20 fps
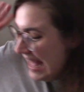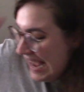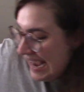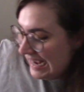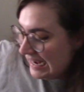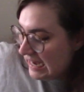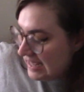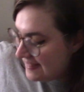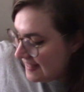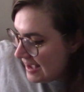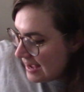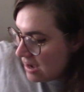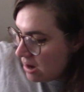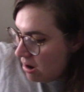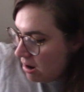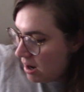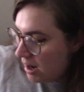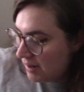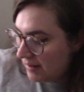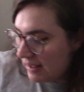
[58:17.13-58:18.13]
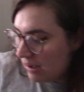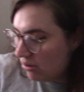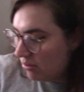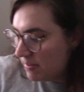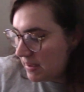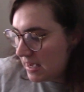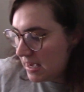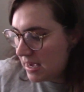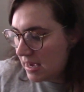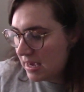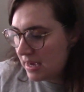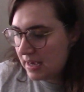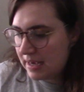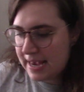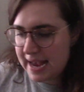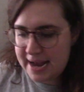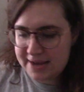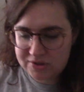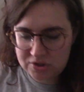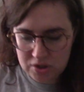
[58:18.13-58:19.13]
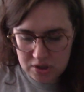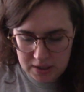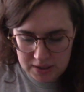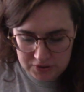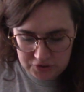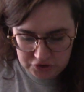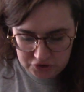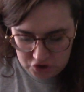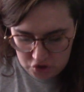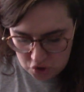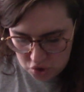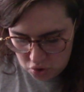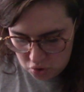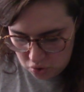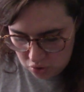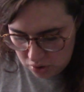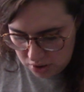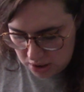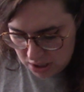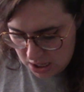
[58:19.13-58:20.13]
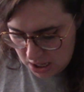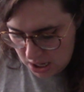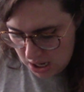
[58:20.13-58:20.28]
I got that yarn. That will be cast on soon.